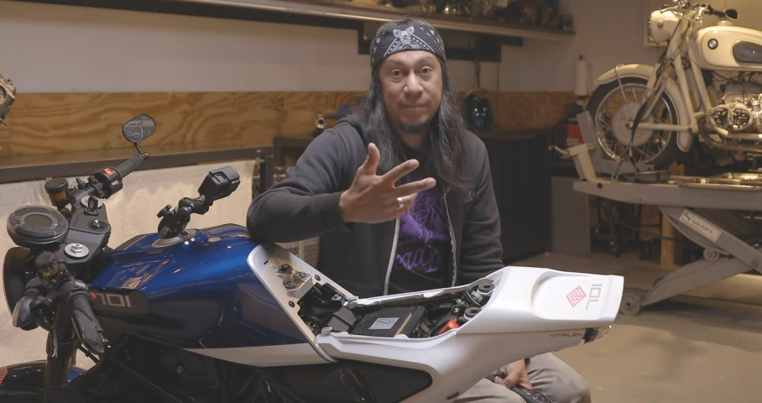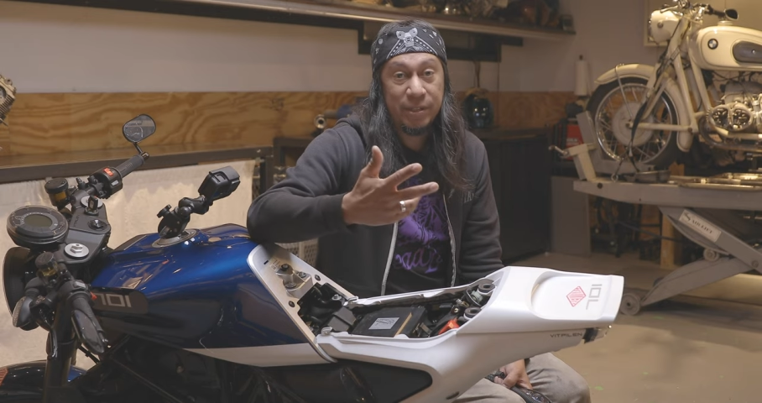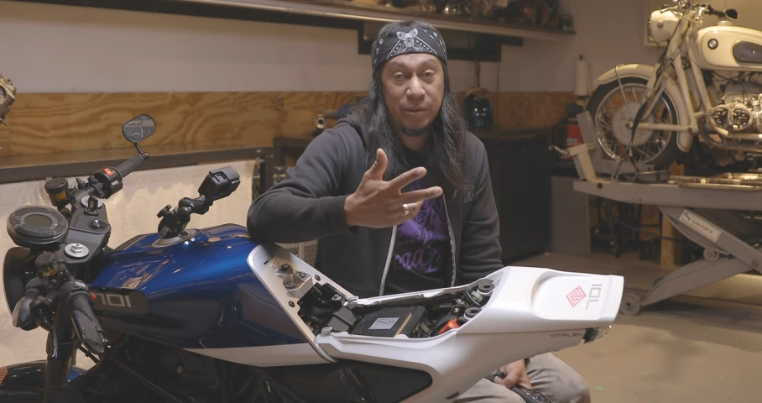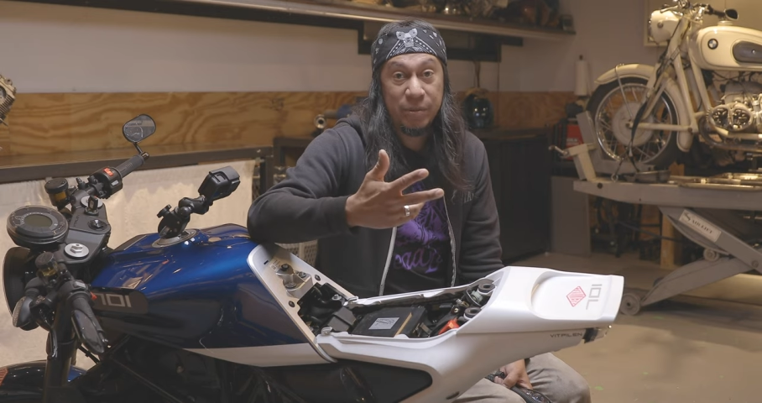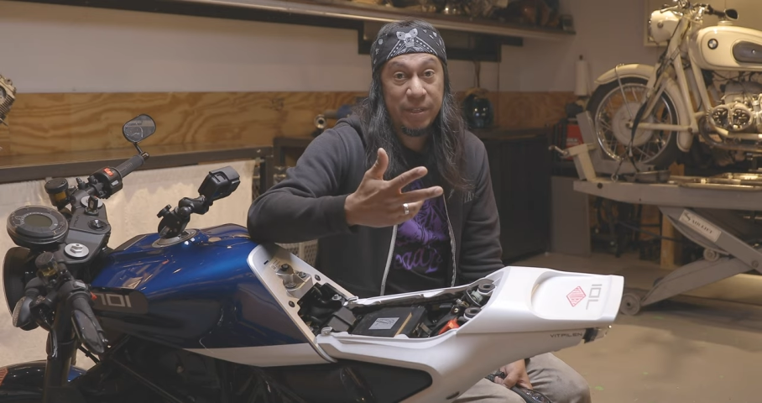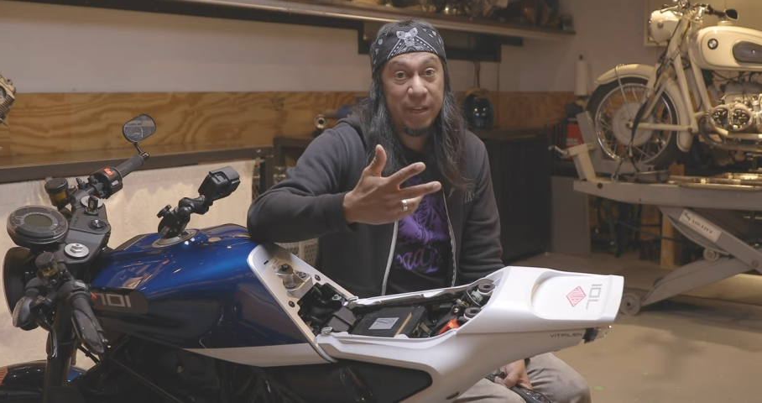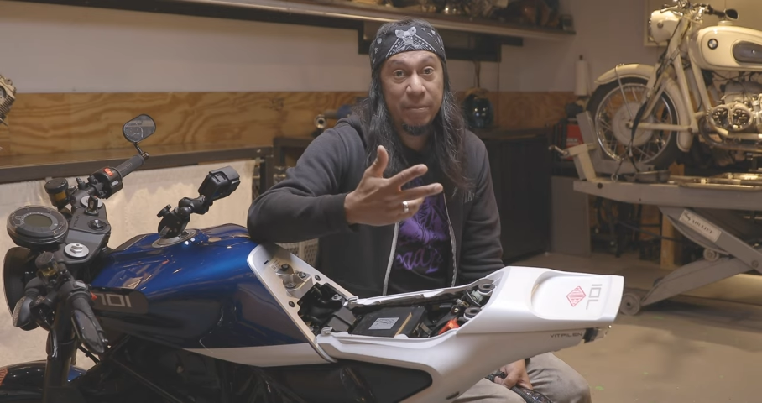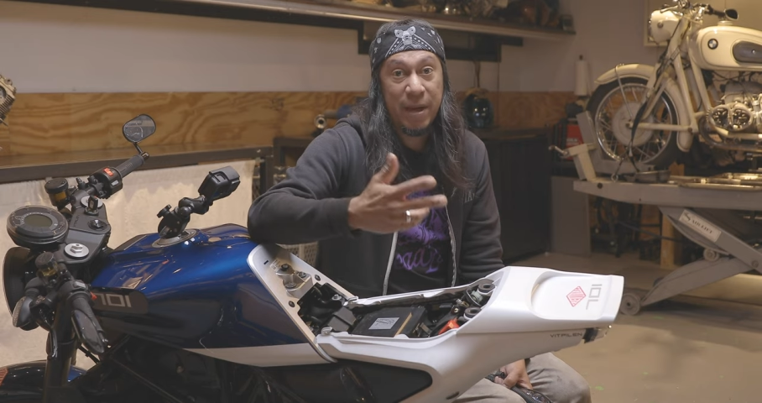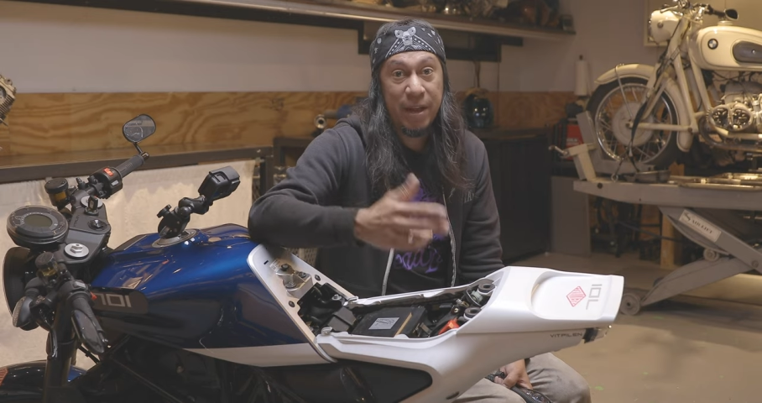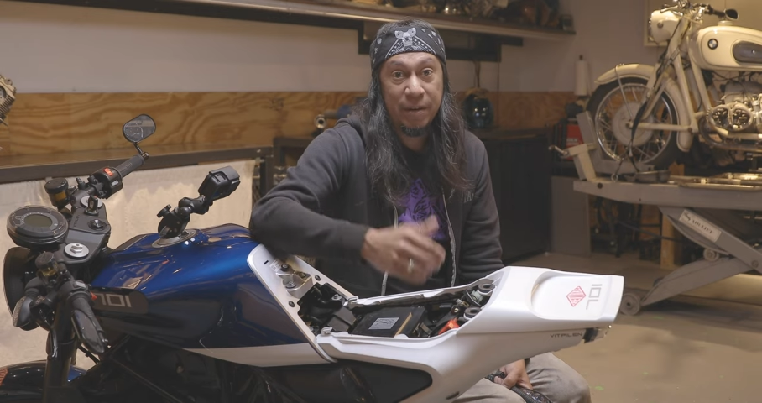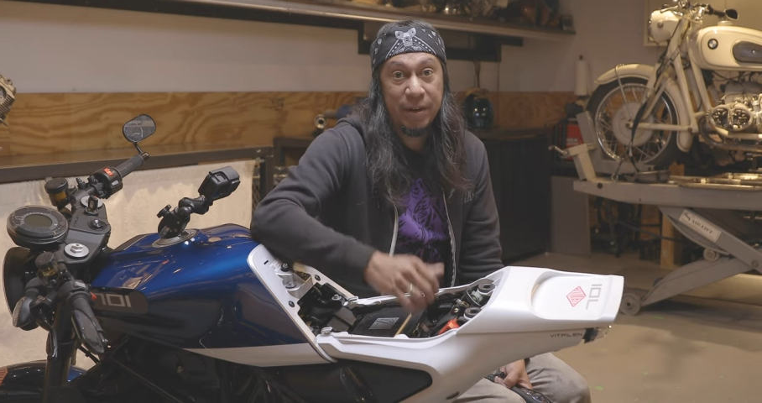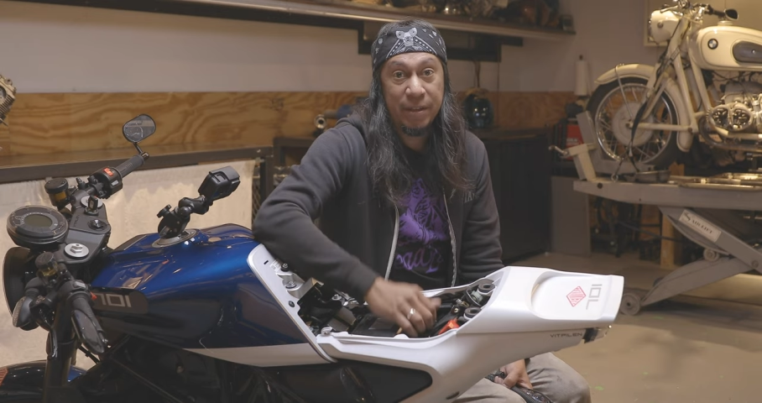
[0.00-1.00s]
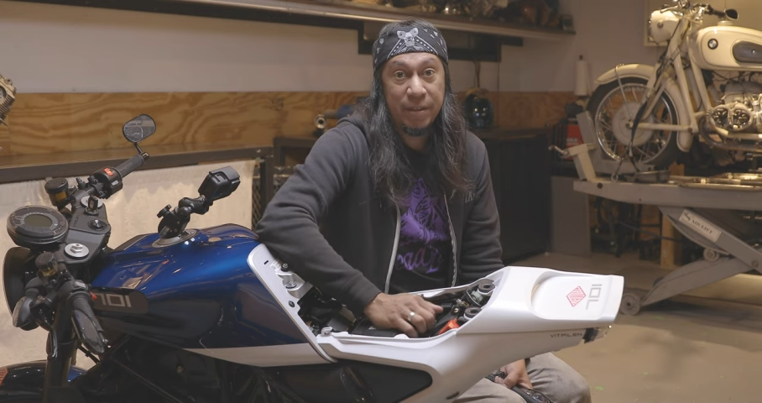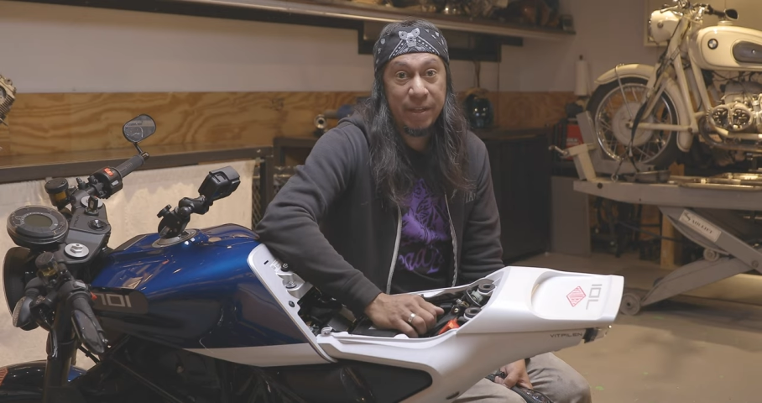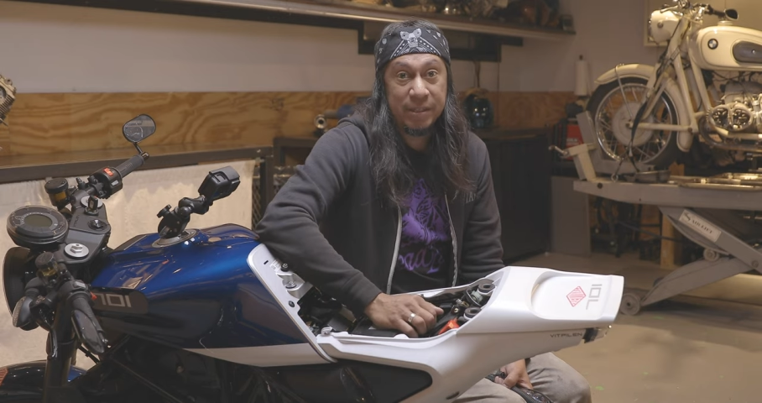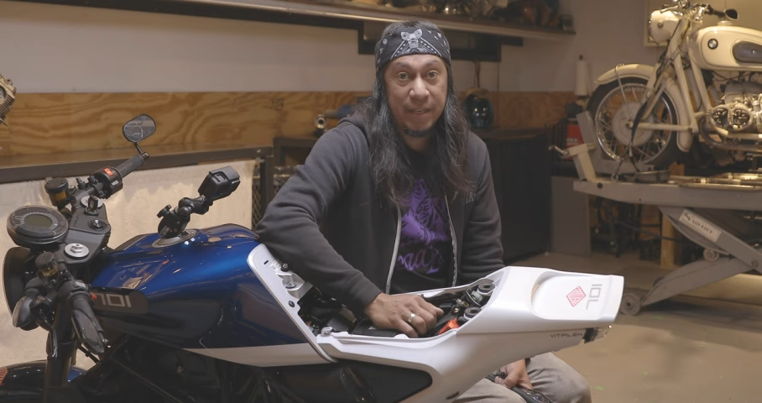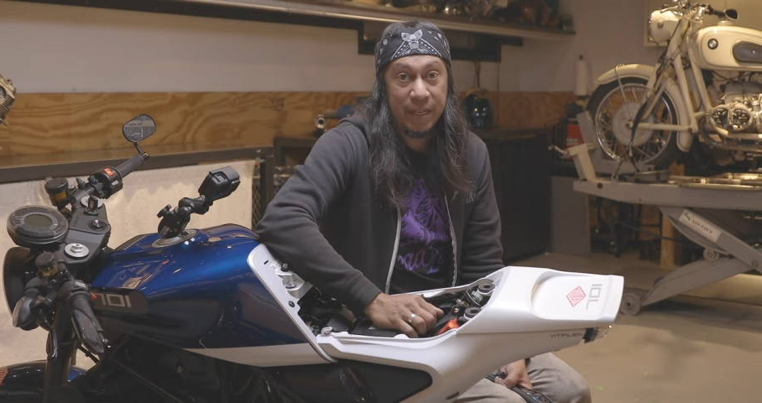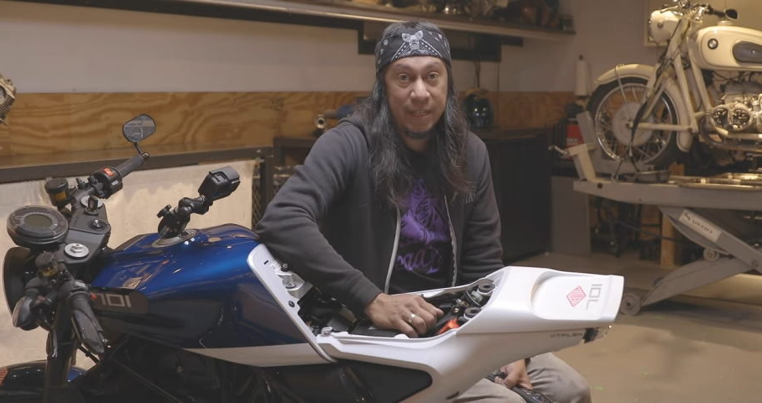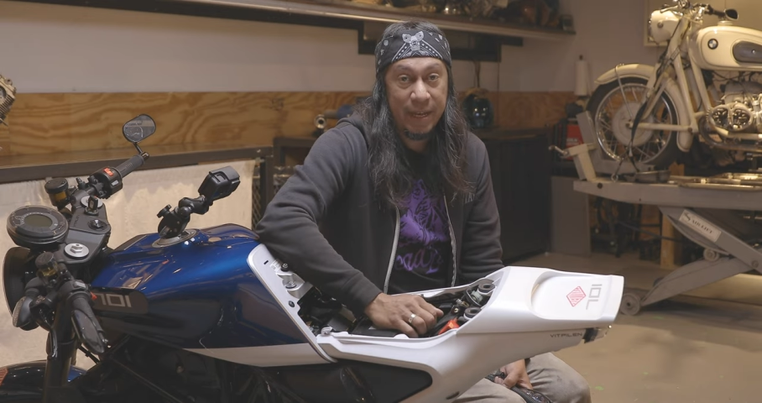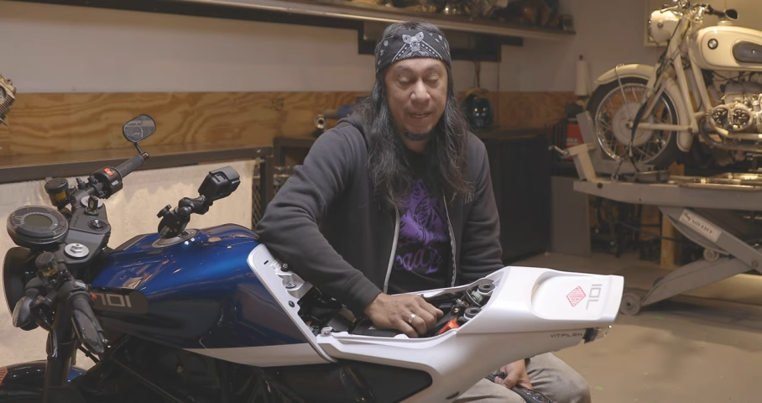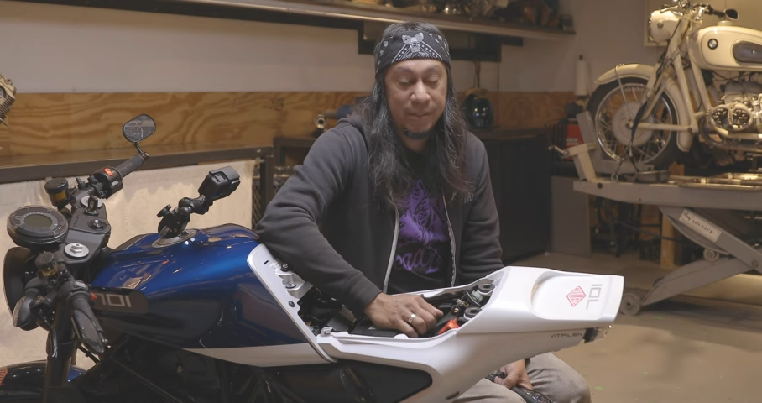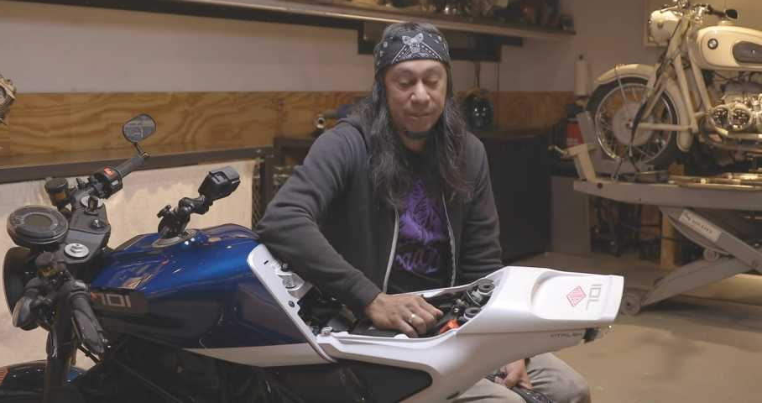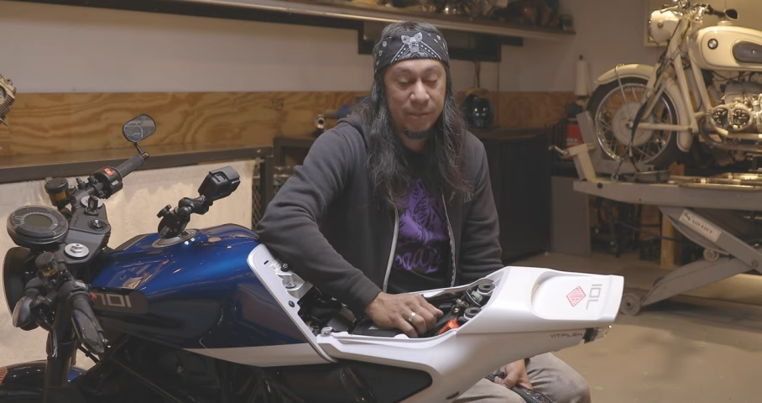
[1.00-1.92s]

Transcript: you know, dead battery, things like that.